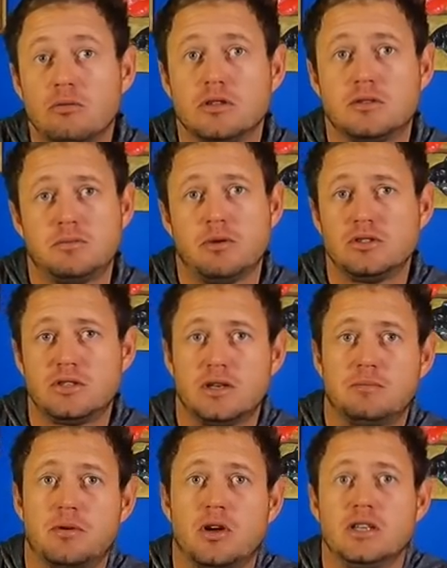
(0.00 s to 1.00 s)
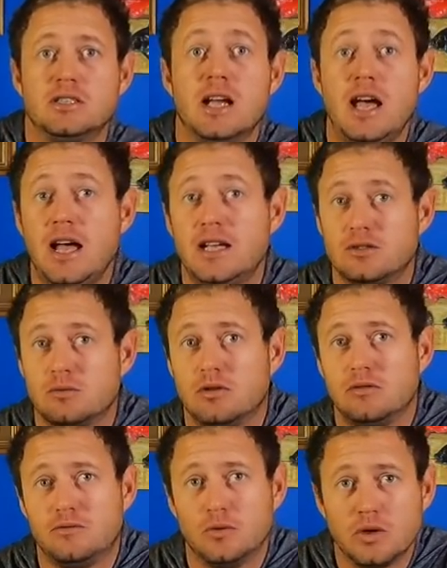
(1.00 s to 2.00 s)
will sponsor a prize as
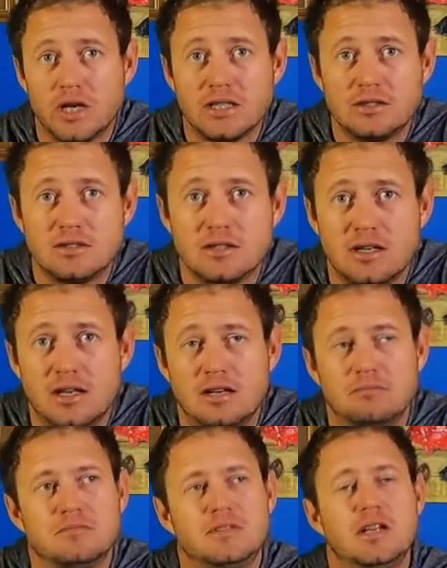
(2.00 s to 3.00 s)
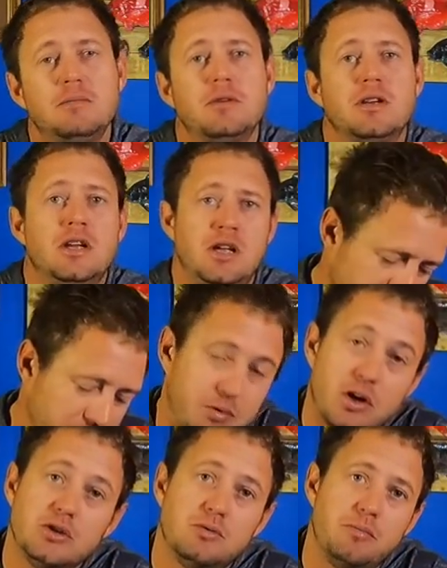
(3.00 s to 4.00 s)
well for that trip. The
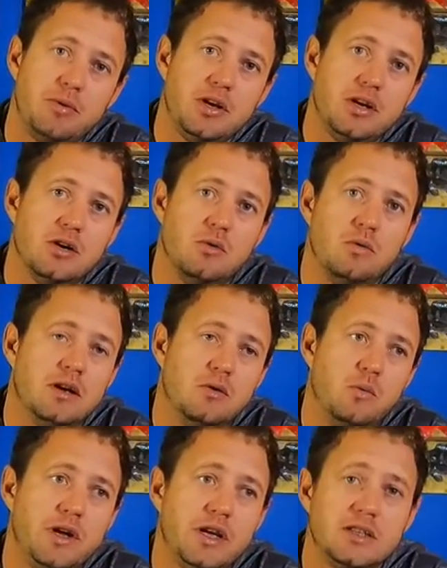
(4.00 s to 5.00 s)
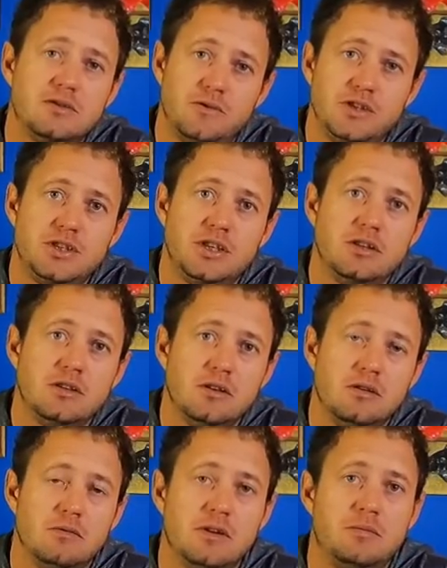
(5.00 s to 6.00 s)
prize would be a weekend's fishing
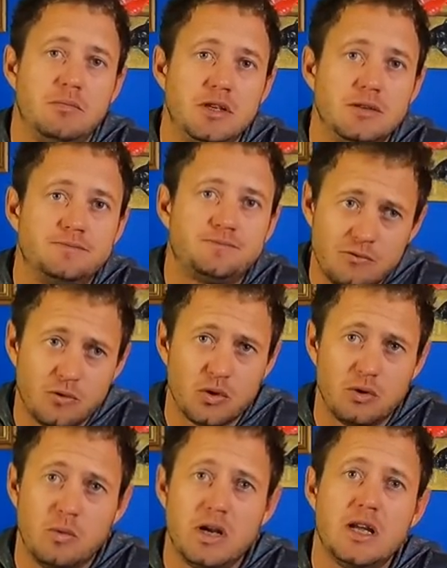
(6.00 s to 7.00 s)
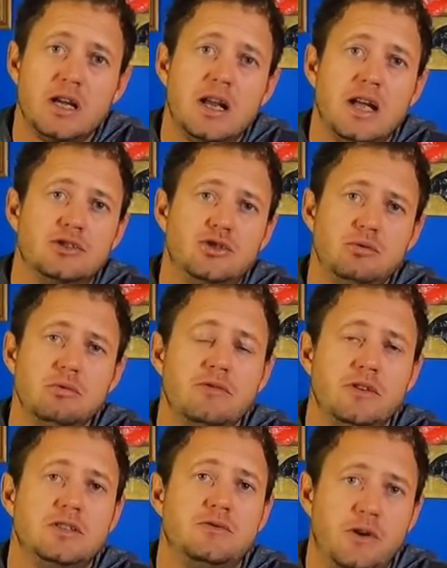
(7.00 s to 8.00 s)
with me for the winner and two of
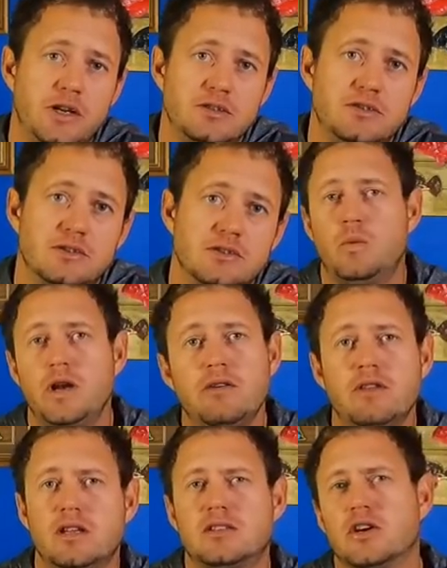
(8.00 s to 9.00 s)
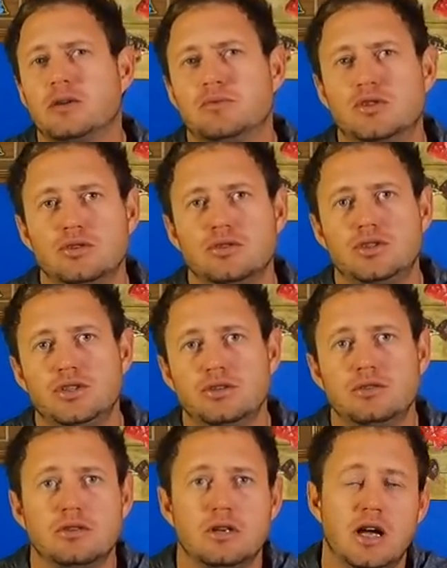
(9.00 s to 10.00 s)
his friends. Whenever the time suits
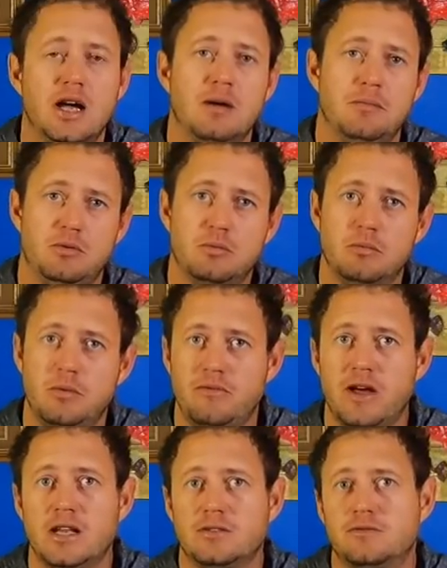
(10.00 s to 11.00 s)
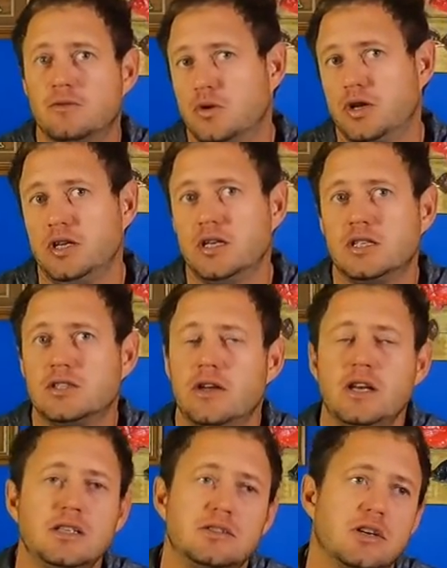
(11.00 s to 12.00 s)
you, it will be valid for a year. So
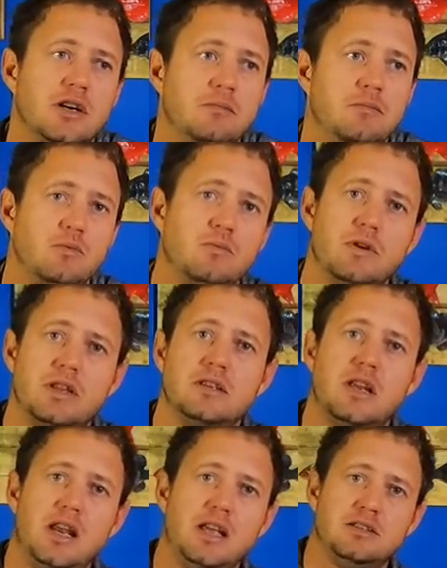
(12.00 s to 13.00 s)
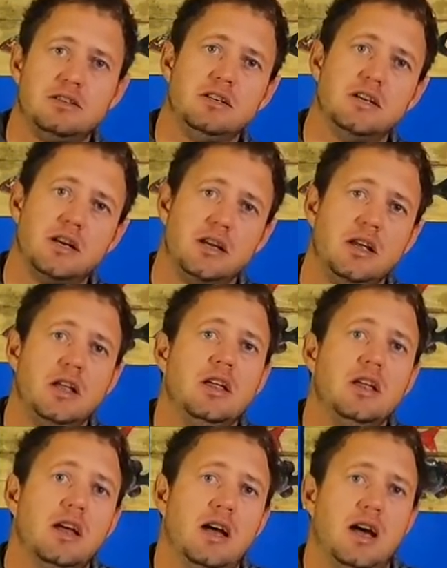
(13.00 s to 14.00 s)
anytime within the next year,
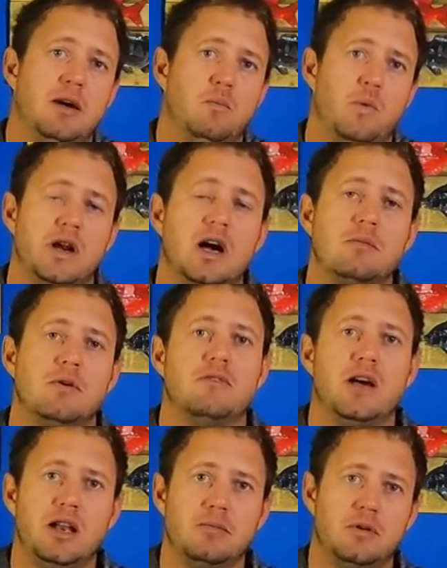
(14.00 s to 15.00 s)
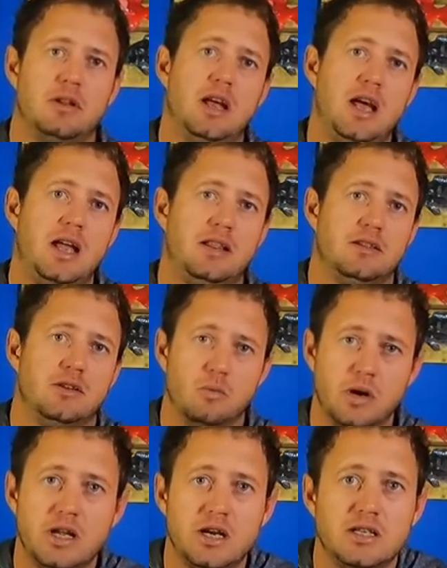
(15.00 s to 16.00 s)
when I'm available and the
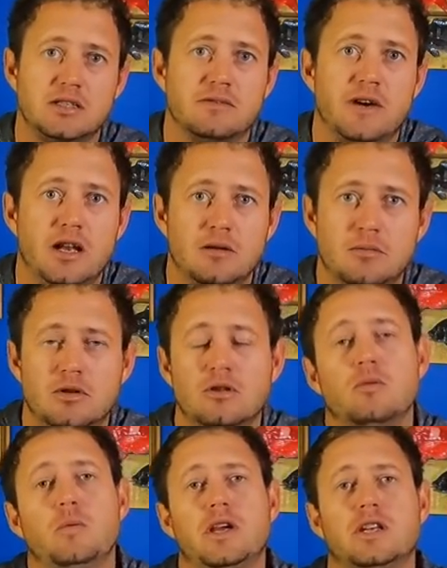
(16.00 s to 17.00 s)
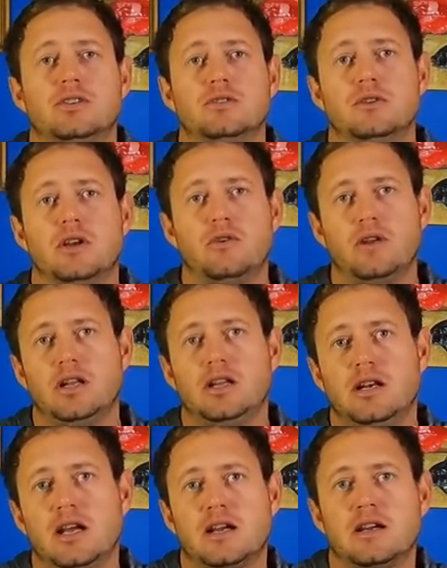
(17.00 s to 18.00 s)
winner is available, we can do a really
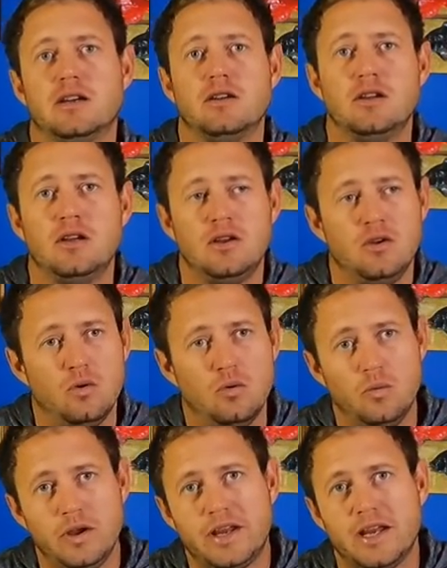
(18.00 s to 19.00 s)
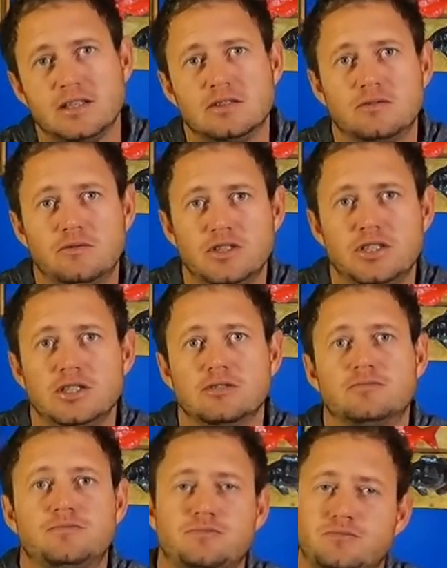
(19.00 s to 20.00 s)
lekker weekend
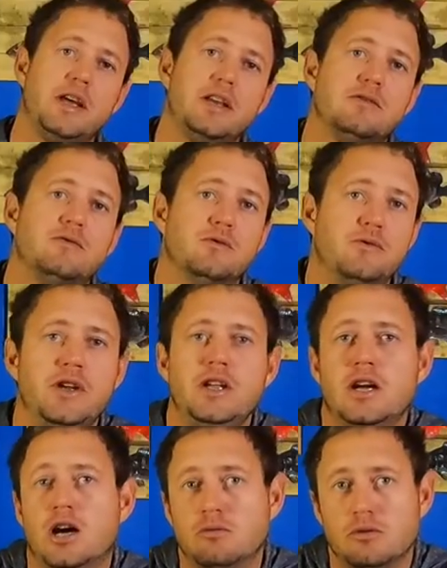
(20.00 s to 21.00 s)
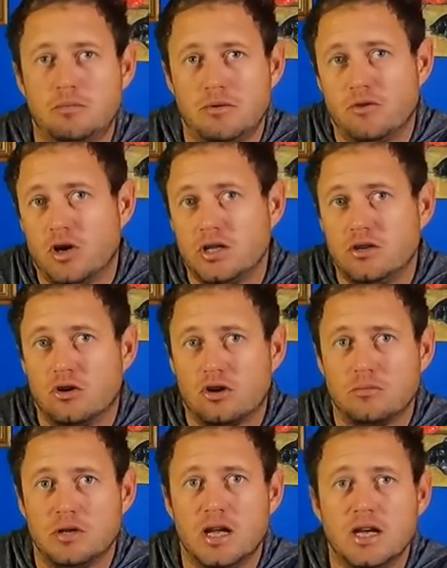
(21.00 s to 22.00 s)
fishing camp for free. I will provide the
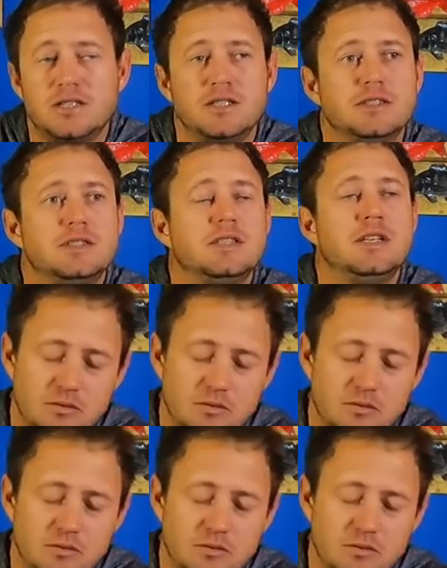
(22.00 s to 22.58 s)
accommodation.